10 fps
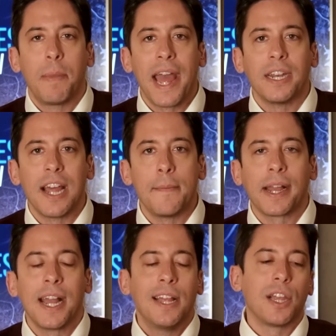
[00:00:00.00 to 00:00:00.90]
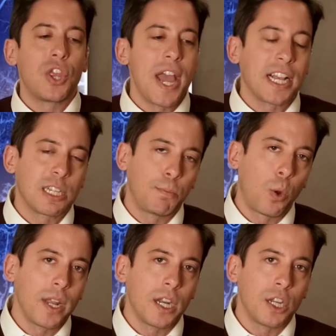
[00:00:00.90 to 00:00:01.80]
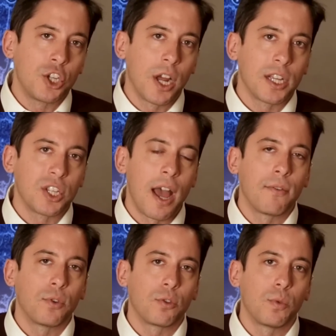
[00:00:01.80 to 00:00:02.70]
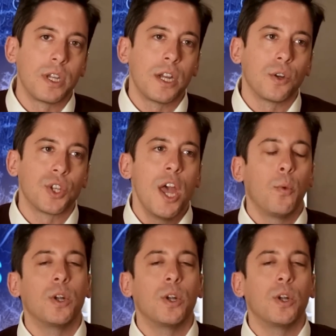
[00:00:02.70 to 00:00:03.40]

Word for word: pandemic that they exploited to shut us down for three years,